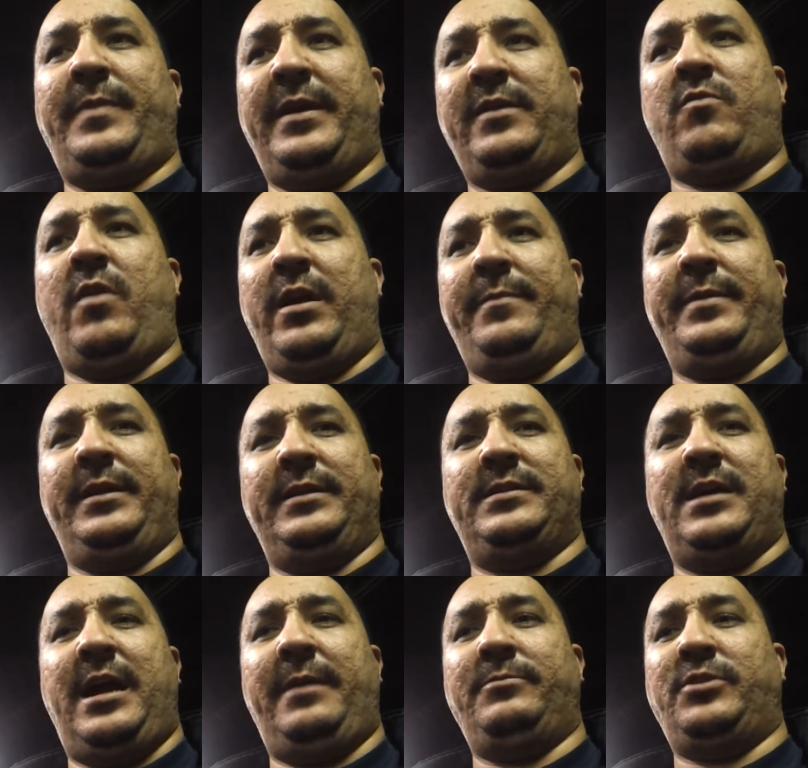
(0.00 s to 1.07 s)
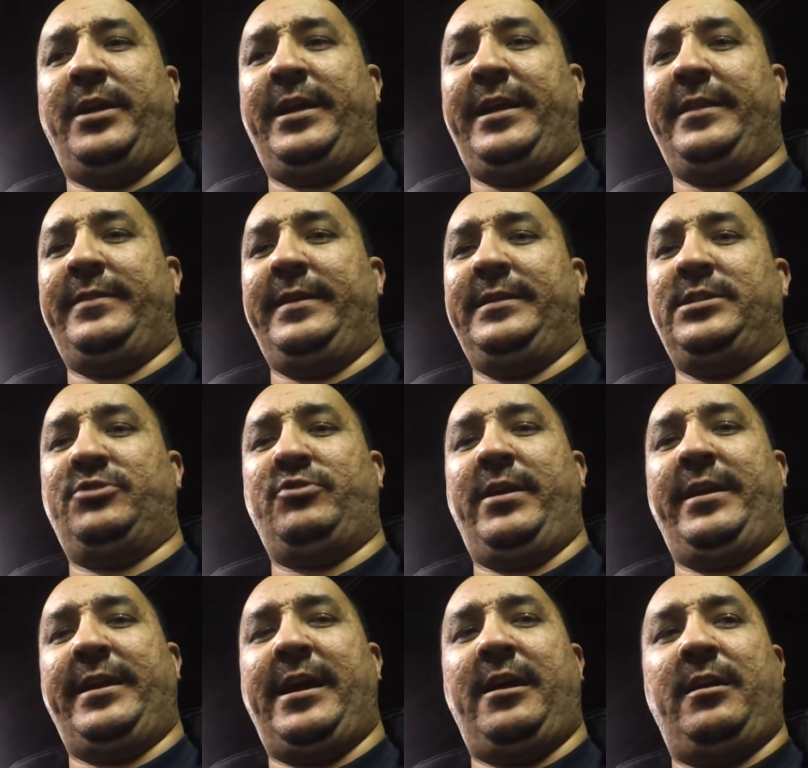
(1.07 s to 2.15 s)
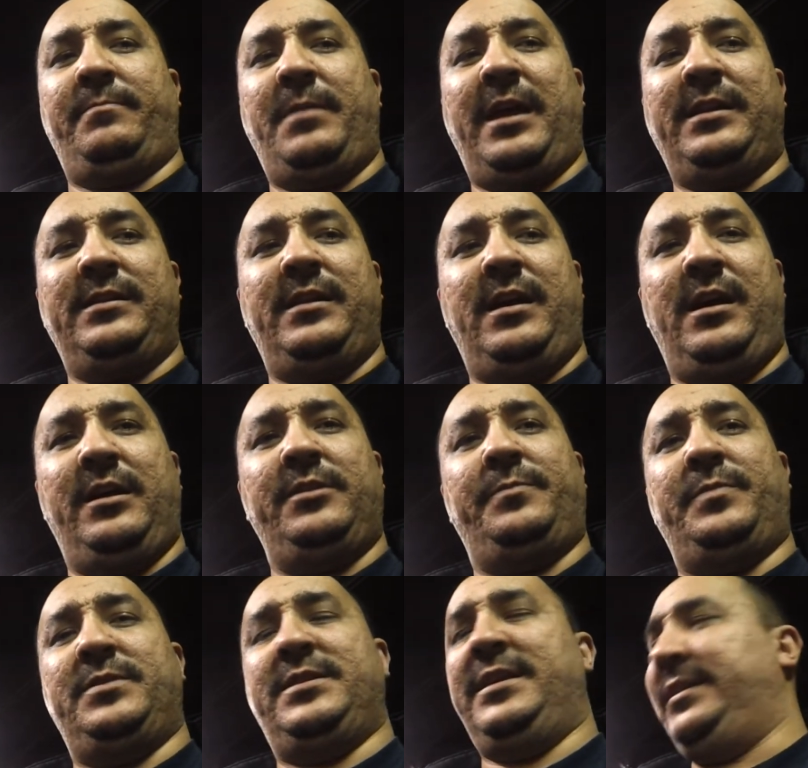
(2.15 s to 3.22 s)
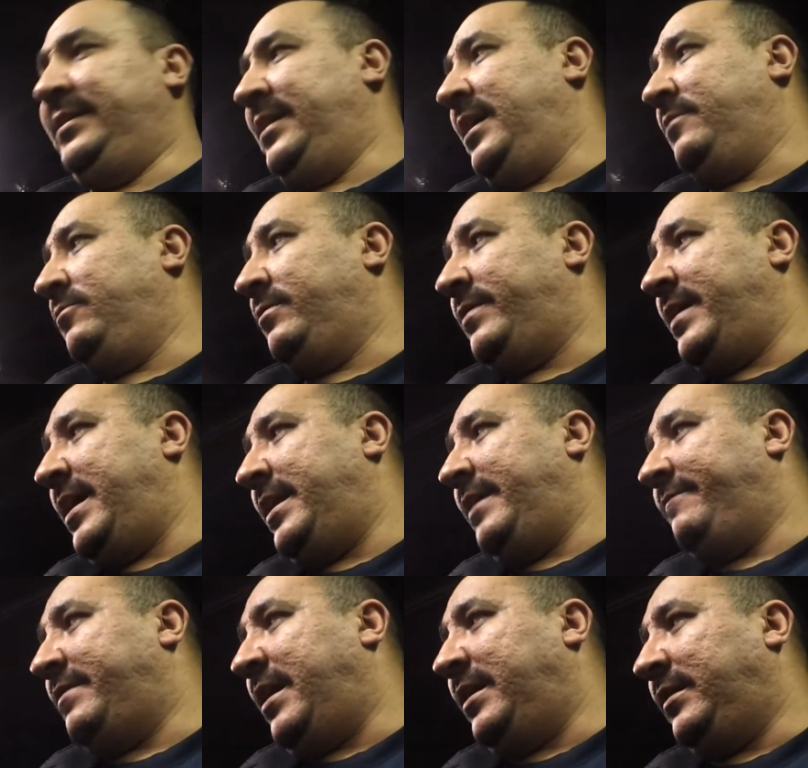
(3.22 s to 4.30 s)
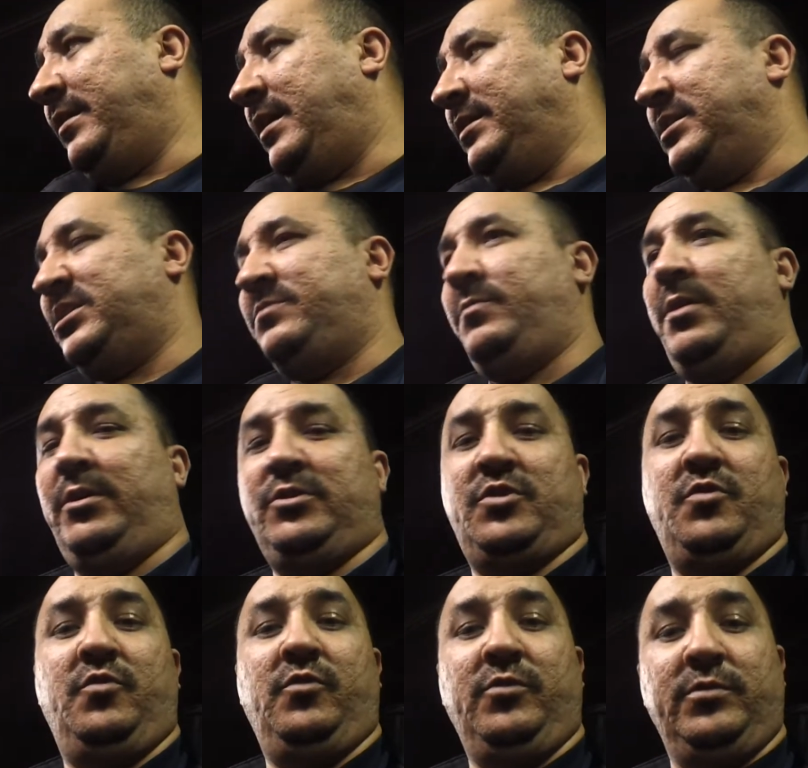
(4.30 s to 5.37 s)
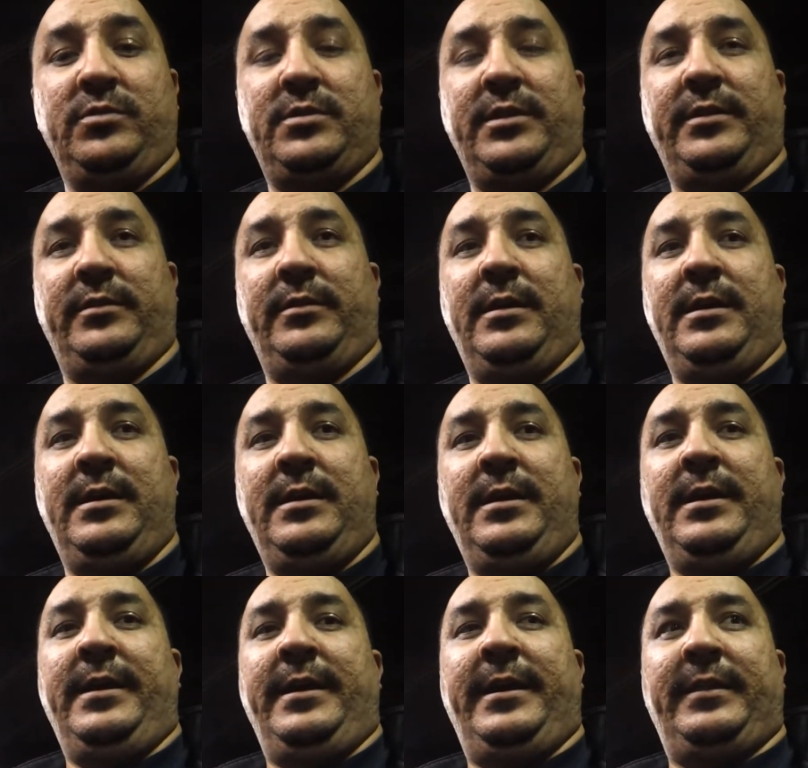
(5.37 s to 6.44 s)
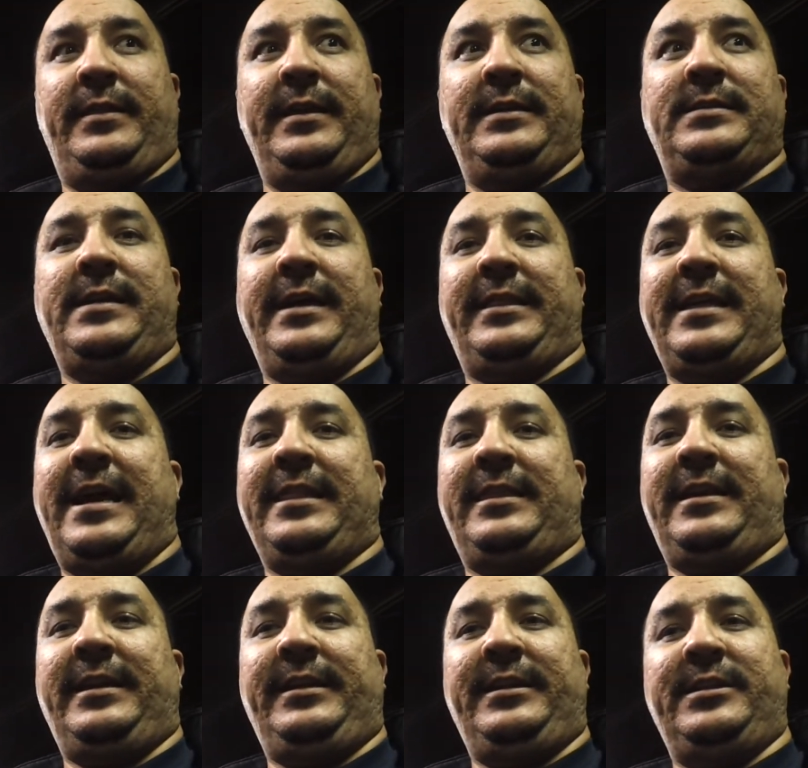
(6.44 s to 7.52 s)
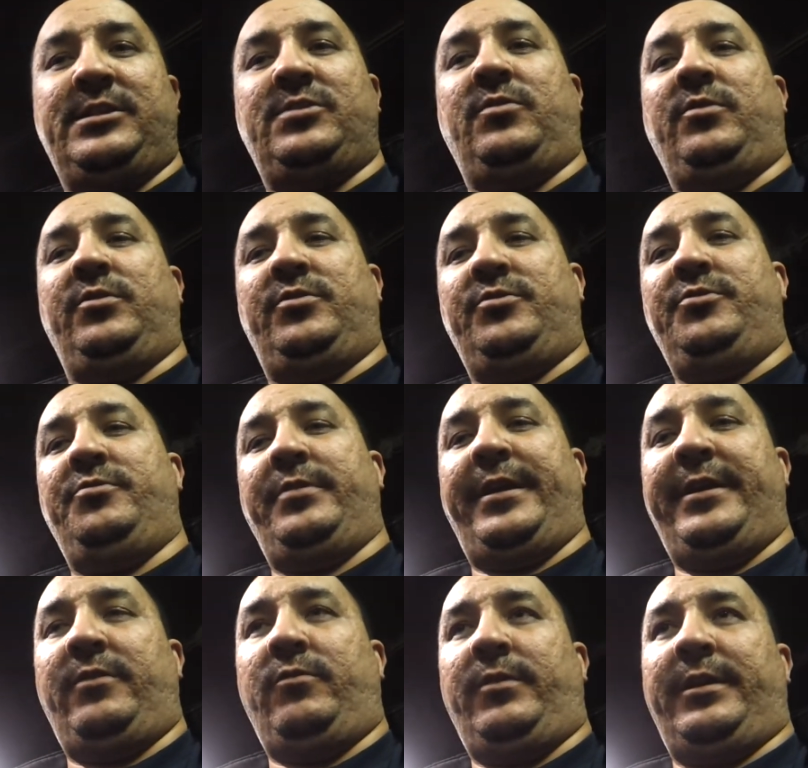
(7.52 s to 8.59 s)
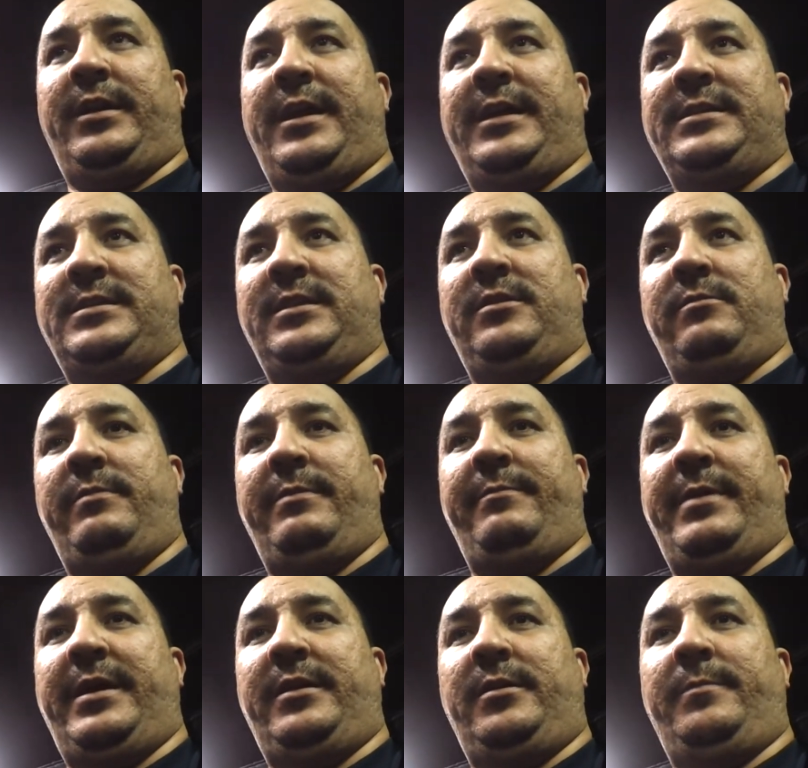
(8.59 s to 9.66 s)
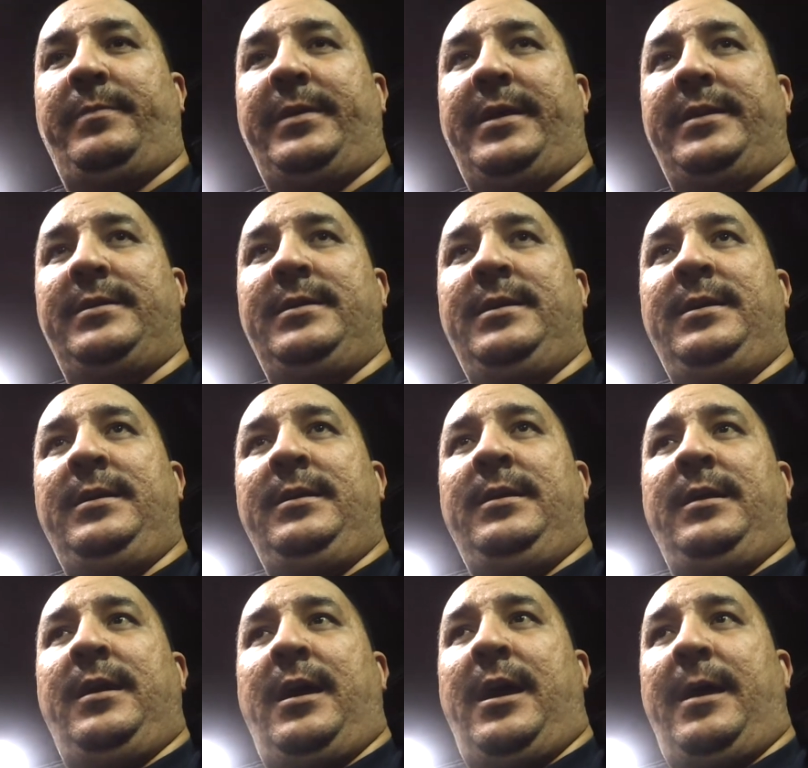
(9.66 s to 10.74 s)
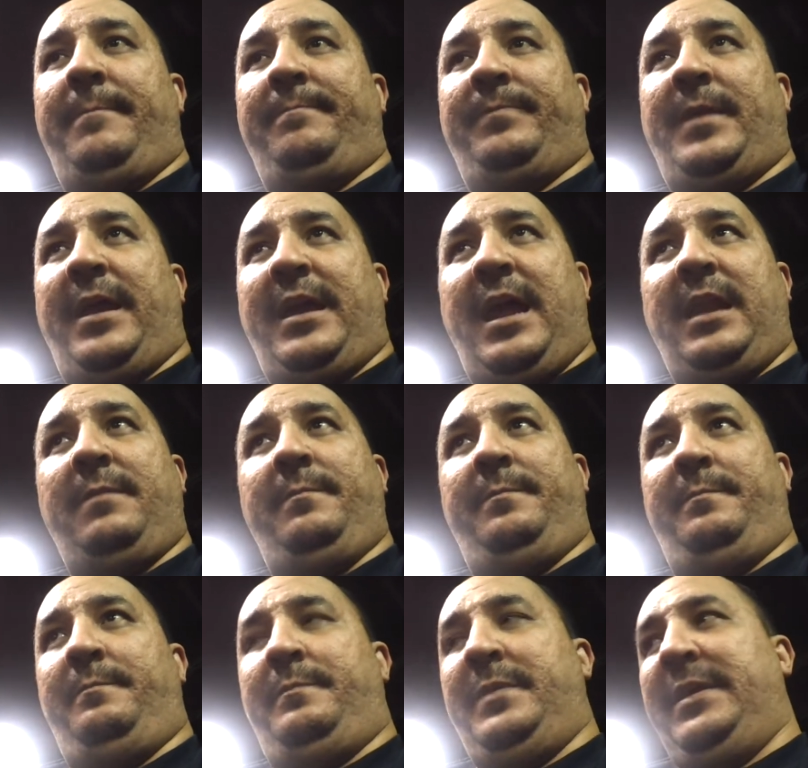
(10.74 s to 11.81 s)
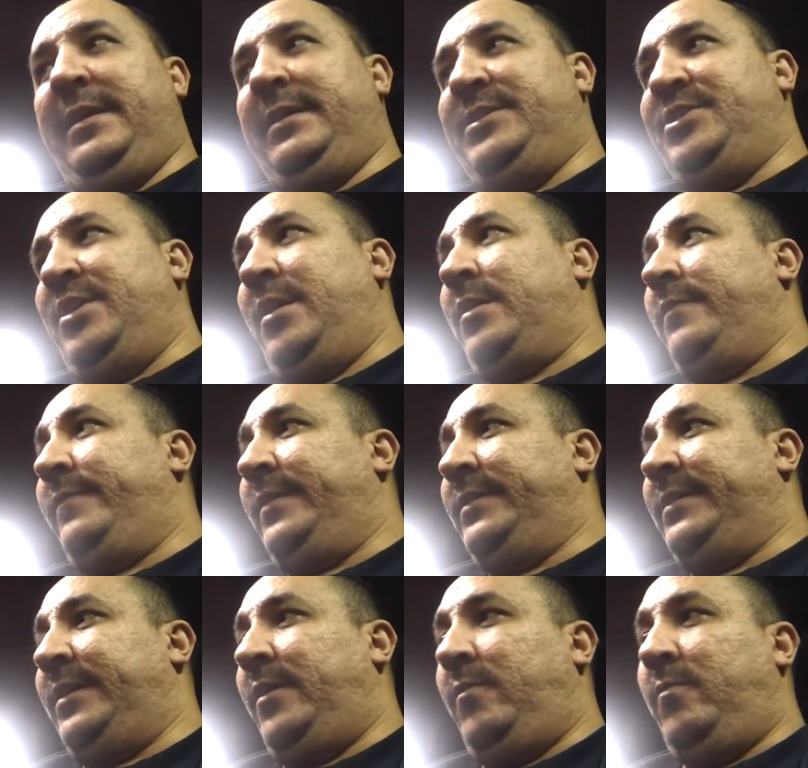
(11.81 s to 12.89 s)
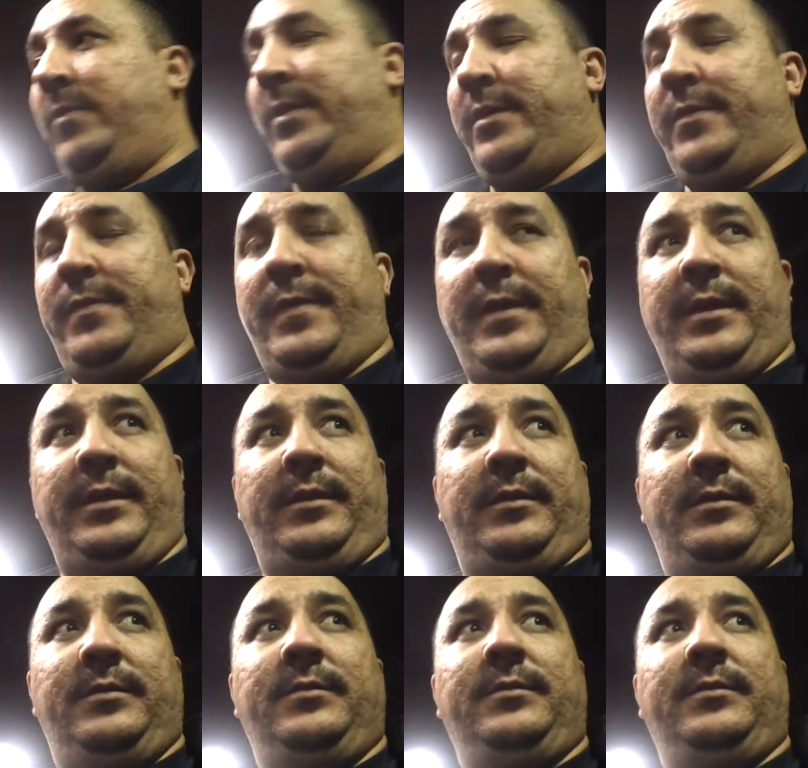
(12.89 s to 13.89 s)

quite a bit of time trying to get things straightened out. I'm not 100% done with that. I've got a lot of small tools and things like that I need to sort through and get organized a little bit better, but I got a big chunk of it dealt with, and